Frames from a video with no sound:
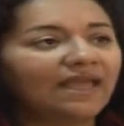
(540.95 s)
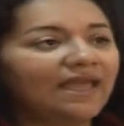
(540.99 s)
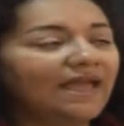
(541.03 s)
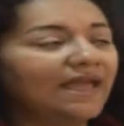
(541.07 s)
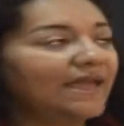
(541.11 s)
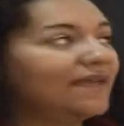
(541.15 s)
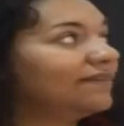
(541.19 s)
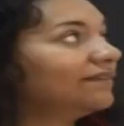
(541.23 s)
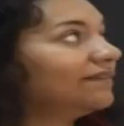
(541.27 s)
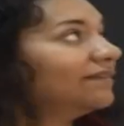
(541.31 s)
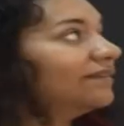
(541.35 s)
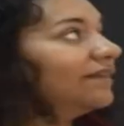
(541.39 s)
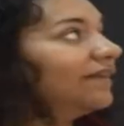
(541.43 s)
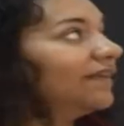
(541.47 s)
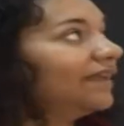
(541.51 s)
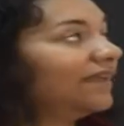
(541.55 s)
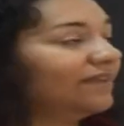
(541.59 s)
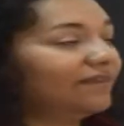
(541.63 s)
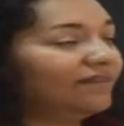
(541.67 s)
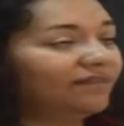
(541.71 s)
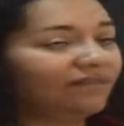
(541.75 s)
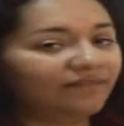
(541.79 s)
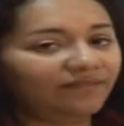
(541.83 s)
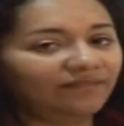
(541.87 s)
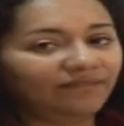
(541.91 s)
and
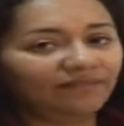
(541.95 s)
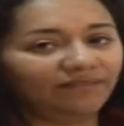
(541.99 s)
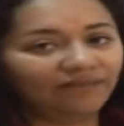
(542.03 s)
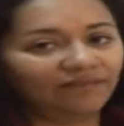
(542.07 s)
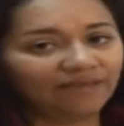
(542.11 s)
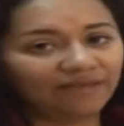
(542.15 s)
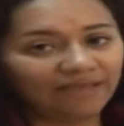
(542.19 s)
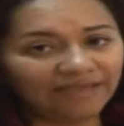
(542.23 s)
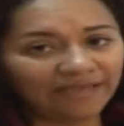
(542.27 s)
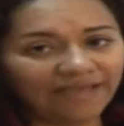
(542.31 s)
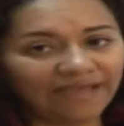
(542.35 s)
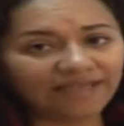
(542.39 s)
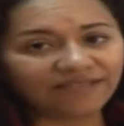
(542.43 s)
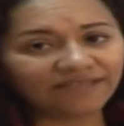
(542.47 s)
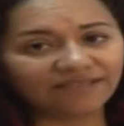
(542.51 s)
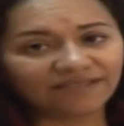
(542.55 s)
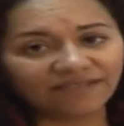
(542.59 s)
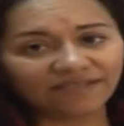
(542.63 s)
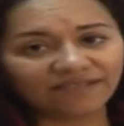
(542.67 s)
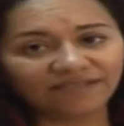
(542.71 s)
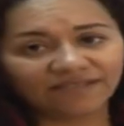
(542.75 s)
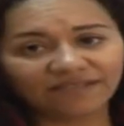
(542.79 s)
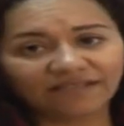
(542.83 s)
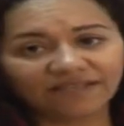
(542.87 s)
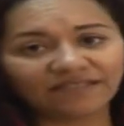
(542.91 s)
in
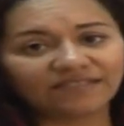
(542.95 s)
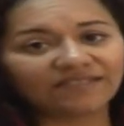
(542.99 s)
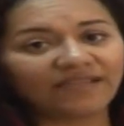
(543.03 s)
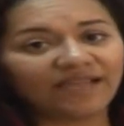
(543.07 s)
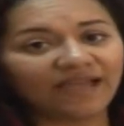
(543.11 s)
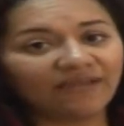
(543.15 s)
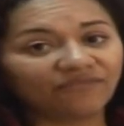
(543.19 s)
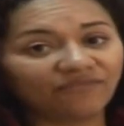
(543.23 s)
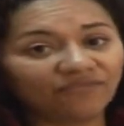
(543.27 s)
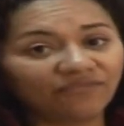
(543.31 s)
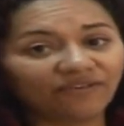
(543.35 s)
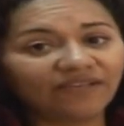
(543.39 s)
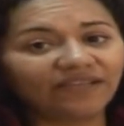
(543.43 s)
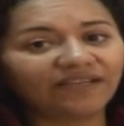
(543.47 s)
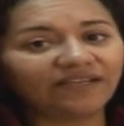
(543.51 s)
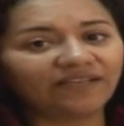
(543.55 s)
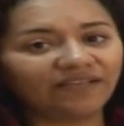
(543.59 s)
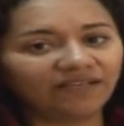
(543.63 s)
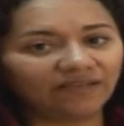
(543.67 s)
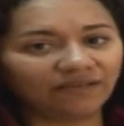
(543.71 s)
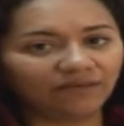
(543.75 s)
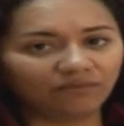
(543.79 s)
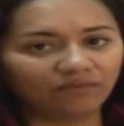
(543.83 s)
gases, it's a freely